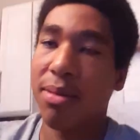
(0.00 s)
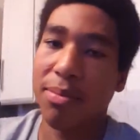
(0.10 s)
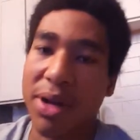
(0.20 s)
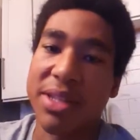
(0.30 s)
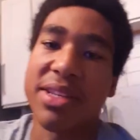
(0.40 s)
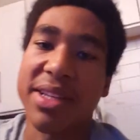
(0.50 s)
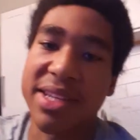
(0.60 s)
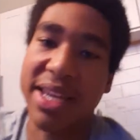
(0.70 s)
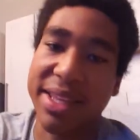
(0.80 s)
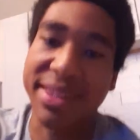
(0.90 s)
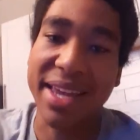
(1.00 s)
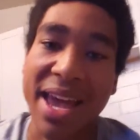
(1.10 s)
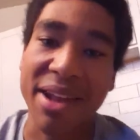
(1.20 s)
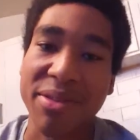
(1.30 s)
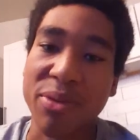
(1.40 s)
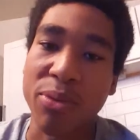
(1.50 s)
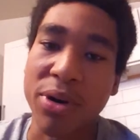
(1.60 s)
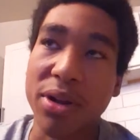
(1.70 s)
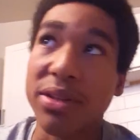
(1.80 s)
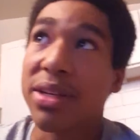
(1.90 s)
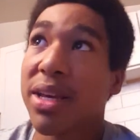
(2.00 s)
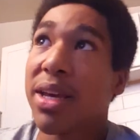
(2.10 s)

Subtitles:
But it's not exactly the end of the world.